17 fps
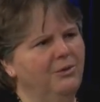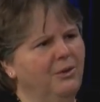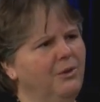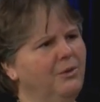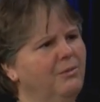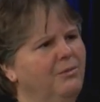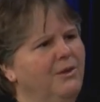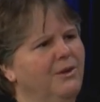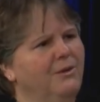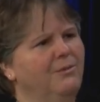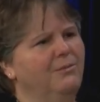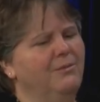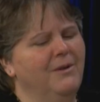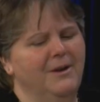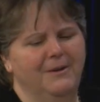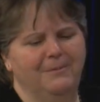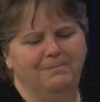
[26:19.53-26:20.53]

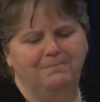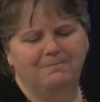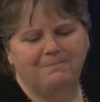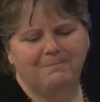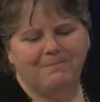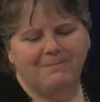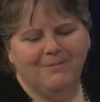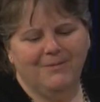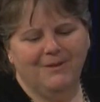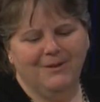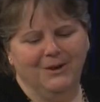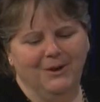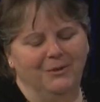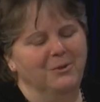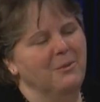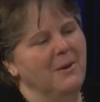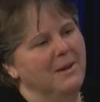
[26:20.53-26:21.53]
you
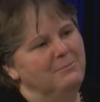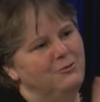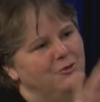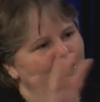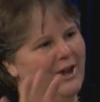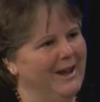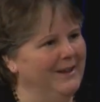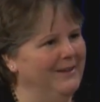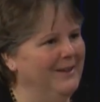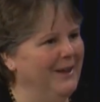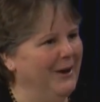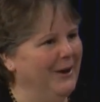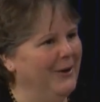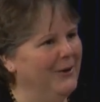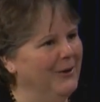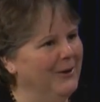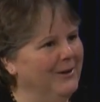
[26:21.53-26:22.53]
know, the web chain
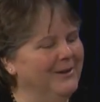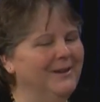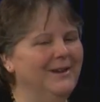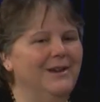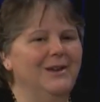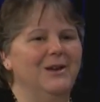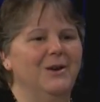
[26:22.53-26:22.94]
there, and